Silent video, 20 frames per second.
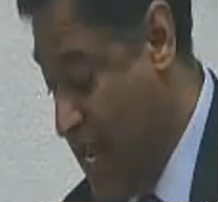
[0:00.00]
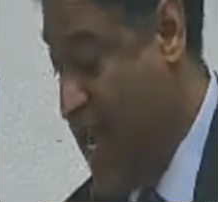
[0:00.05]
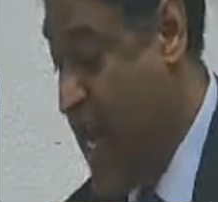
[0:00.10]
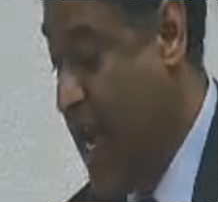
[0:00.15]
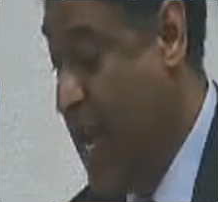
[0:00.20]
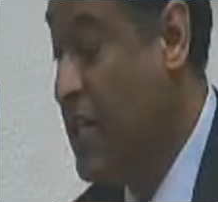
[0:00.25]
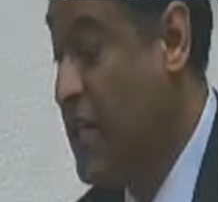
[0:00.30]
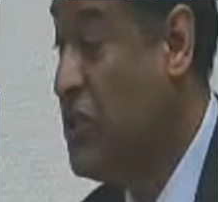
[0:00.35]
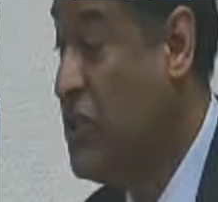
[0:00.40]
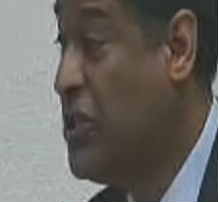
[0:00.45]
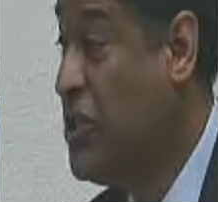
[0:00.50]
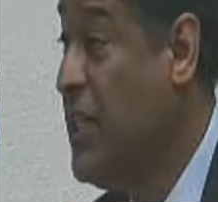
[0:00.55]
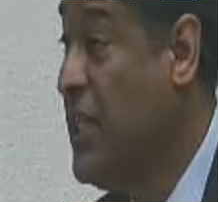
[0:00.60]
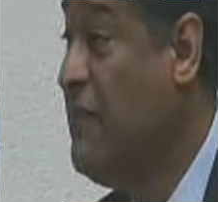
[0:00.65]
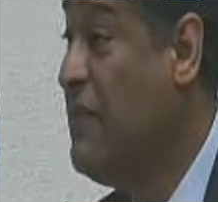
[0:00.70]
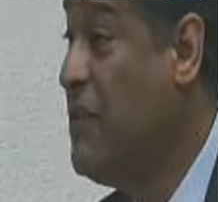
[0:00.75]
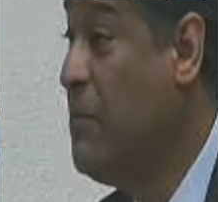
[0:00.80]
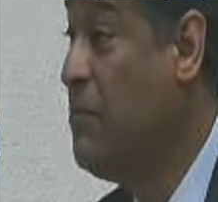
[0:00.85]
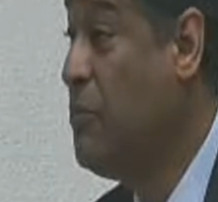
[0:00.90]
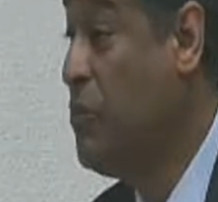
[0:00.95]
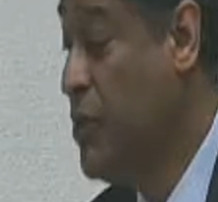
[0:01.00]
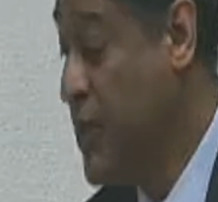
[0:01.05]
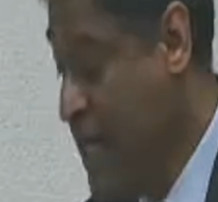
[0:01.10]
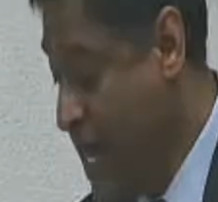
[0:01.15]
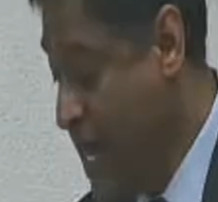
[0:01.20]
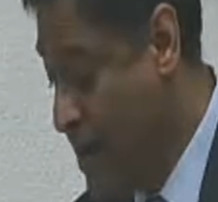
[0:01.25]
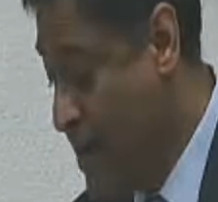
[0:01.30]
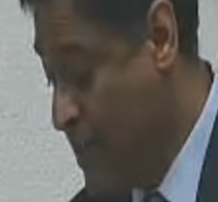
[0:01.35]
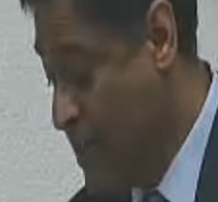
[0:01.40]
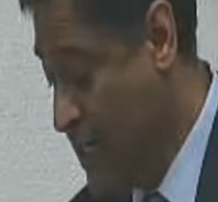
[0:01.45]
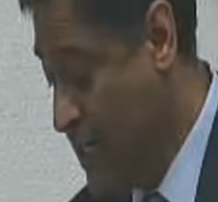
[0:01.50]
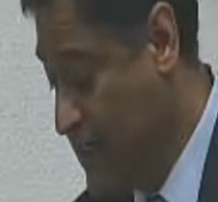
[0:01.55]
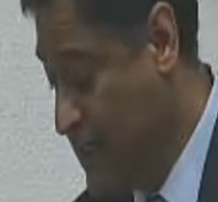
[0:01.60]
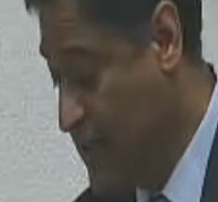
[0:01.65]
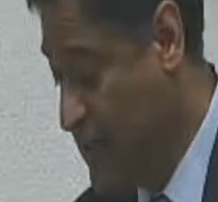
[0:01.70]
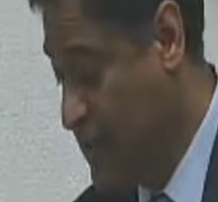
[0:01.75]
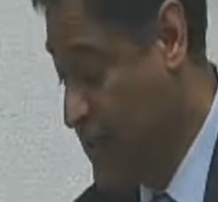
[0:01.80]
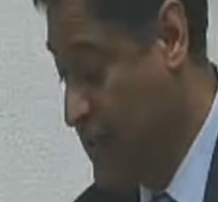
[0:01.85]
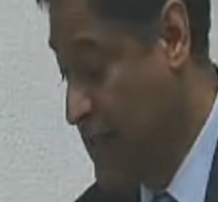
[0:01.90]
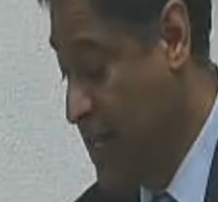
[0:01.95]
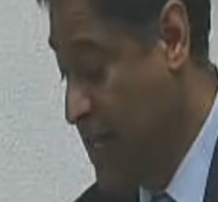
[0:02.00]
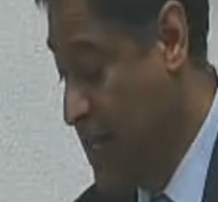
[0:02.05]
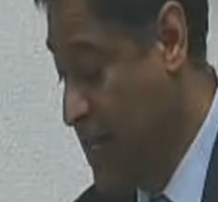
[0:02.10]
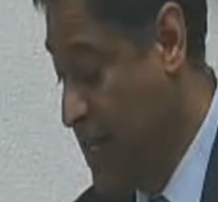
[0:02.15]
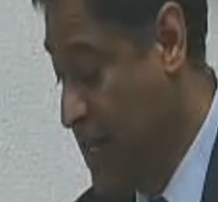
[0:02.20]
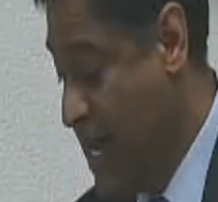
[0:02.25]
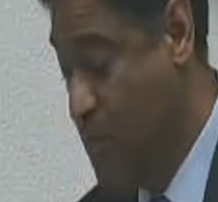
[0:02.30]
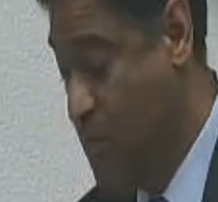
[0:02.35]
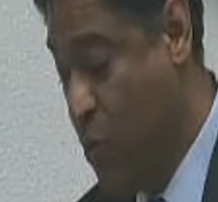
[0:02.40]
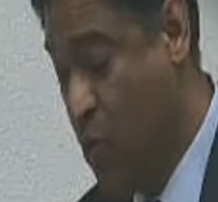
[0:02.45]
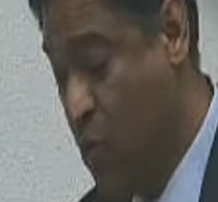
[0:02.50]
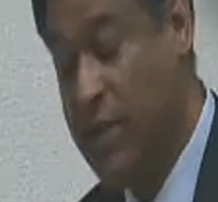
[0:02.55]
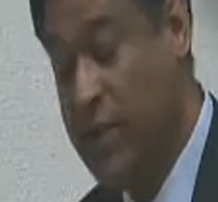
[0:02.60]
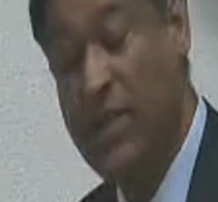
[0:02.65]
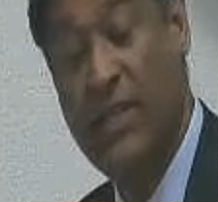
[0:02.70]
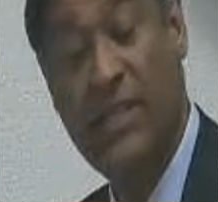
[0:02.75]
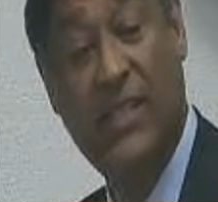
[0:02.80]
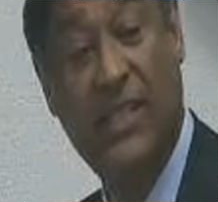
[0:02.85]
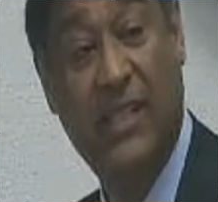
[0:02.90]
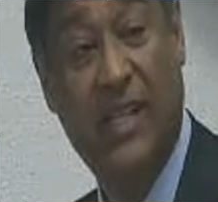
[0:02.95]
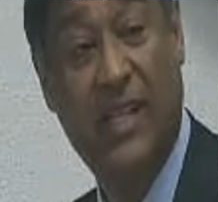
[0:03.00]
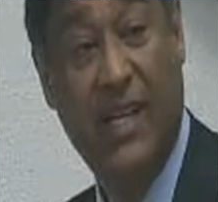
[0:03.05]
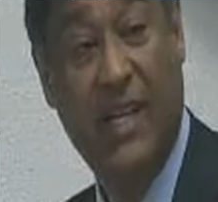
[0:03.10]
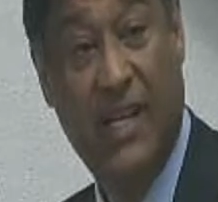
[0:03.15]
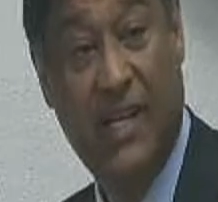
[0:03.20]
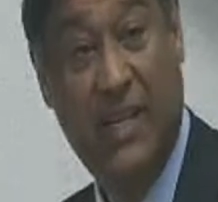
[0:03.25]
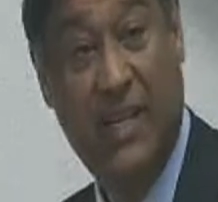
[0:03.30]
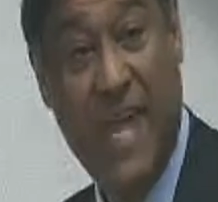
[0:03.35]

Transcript: and achieve the preeminence and importance